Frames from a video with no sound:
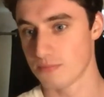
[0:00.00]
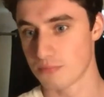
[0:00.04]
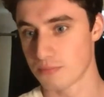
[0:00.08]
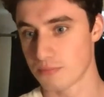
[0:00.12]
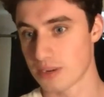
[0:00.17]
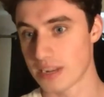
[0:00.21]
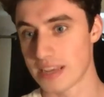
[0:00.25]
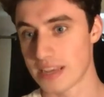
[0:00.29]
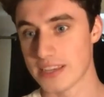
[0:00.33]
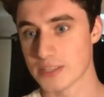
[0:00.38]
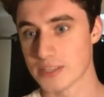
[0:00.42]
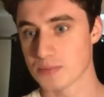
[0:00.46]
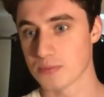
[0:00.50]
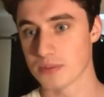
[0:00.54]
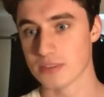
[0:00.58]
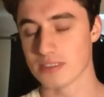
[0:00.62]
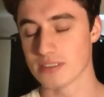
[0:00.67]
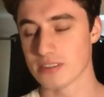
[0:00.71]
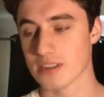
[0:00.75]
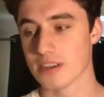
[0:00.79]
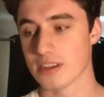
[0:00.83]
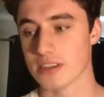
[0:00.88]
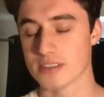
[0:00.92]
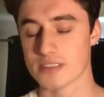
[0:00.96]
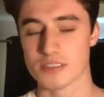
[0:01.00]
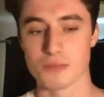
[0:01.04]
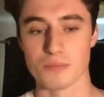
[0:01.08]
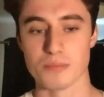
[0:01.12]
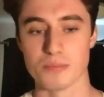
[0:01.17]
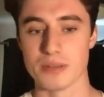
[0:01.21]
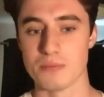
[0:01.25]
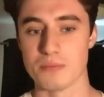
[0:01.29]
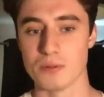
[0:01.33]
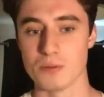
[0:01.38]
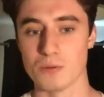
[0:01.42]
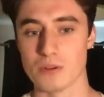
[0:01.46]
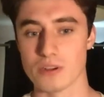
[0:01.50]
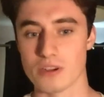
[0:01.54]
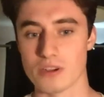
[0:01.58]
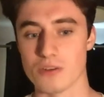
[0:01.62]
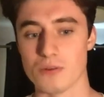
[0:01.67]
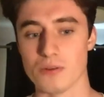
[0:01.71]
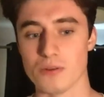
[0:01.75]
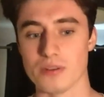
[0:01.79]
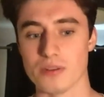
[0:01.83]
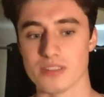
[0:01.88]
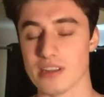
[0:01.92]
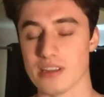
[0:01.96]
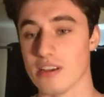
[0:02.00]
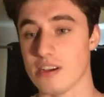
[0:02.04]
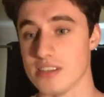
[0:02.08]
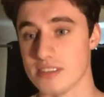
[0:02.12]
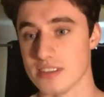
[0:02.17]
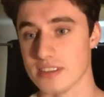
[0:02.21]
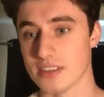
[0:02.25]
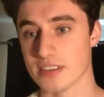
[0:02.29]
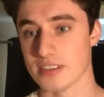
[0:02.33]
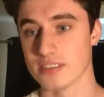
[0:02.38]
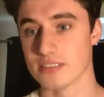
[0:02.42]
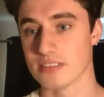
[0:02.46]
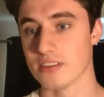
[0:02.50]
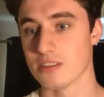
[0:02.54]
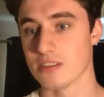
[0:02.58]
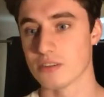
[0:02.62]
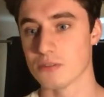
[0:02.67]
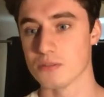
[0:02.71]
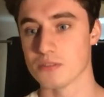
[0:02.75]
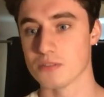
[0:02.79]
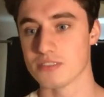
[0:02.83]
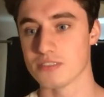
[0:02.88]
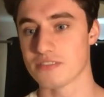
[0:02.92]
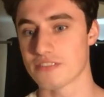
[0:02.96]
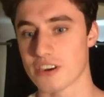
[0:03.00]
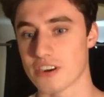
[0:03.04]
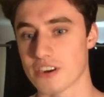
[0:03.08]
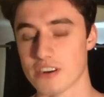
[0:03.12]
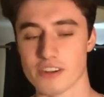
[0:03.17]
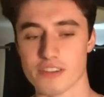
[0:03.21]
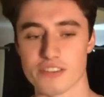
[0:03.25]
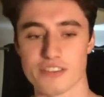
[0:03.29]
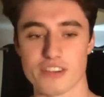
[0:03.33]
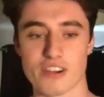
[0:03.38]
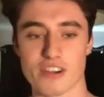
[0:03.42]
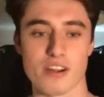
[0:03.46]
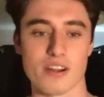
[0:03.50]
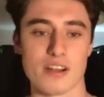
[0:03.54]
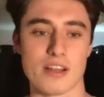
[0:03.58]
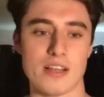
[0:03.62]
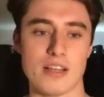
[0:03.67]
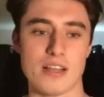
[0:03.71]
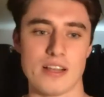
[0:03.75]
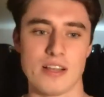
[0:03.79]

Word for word: placement. Like some people will go into lighting, they'll go into furniture.